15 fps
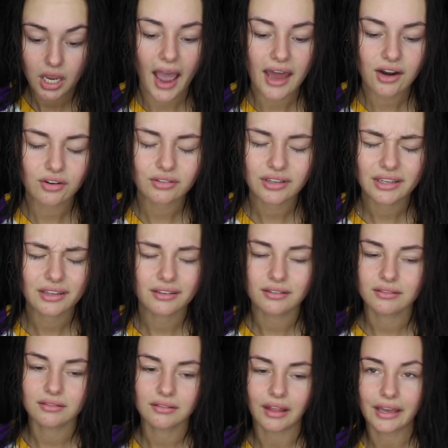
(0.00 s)
I don't really
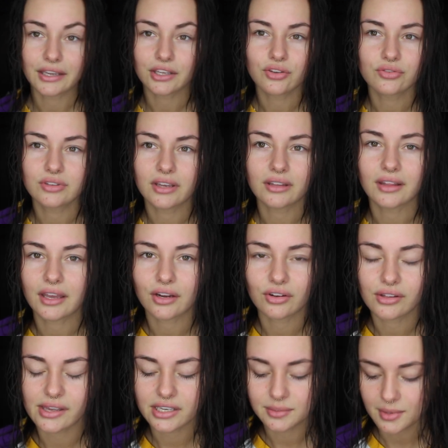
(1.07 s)
like using like
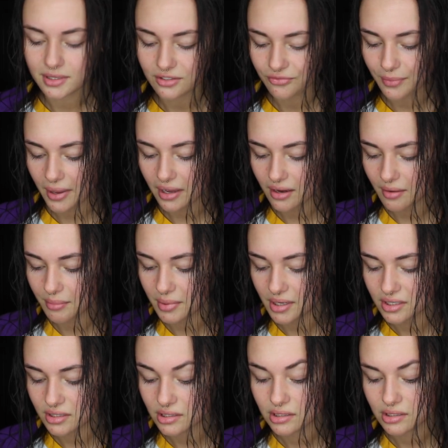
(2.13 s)
really expensive makeup
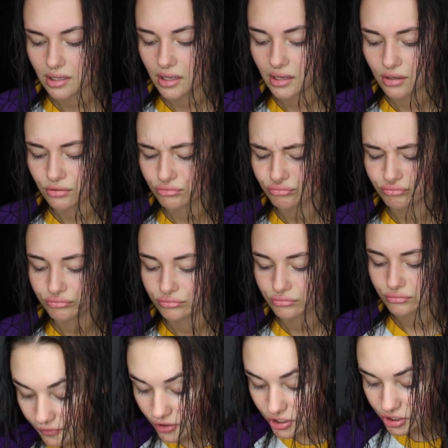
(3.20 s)

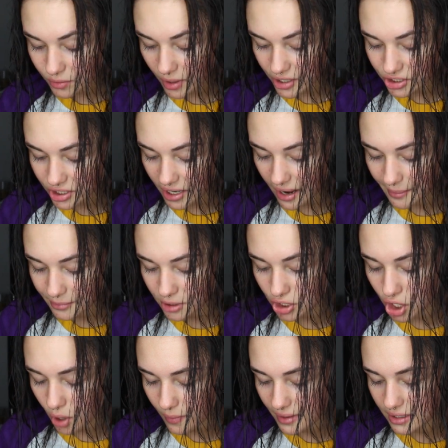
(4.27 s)
First question I'm
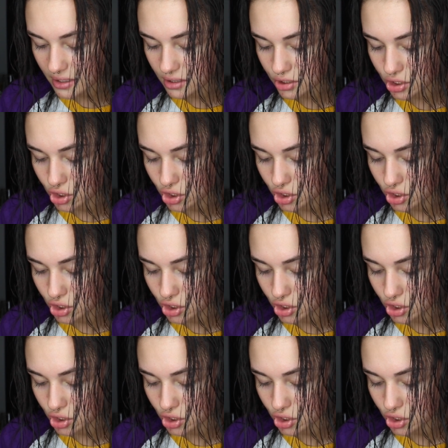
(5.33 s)
going